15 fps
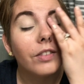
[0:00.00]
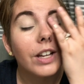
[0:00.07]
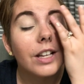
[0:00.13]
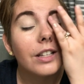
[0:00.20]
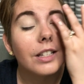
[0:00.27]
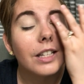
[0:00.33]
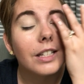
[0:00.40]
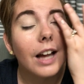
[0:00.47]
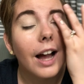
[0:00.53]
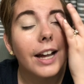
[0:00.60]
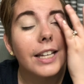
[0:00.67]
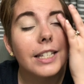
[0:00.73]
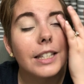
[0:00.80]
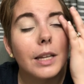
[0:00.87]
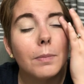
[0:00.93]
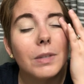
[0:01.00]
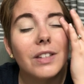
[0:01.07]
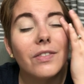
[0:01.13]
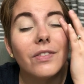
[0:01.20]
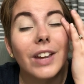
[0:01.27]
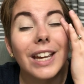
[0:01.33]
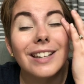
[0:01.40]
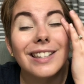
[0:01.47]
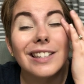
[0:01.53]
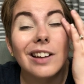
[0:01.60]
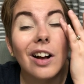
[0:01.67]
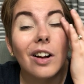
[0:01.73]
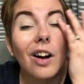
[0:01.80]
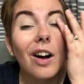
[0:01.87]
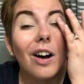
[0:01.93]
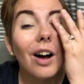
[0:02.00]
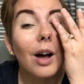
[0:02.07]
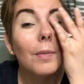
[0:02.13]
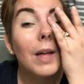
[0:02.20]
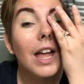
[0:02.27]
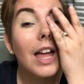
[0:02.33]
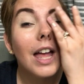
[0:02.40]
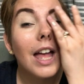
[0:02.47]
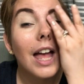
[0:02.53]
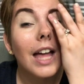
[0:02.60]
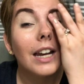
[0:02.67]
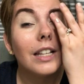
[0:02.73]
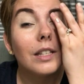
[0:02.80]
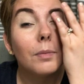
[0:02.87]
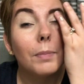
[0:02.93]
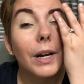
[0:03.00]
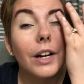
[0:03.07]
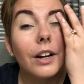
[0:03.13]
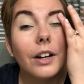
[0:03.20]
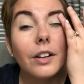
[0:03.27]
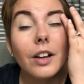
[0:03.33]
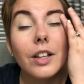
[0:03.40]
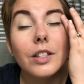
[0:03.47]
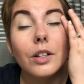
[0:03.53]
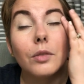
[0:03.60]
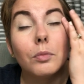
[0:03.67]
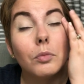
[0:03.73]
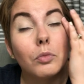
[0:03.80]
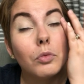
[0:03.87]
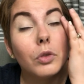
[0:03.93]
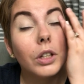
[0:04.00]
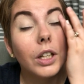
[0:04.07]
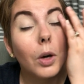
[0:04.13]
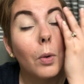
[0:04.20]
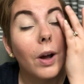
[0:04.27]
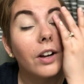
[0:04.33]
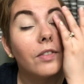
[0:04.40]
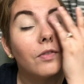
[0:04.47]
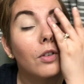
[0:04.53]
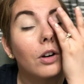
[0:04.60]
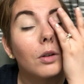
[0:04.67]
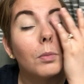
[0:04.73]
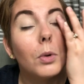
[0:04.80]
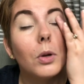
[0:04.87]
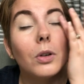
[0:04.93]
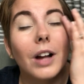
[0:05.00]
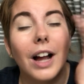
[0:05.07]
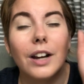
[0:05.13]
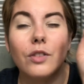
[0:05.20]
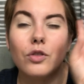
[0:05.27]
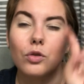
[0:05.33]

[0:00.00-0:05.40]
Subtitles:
is, it's eyeslipsface.com, and it's a really quite affordable kind of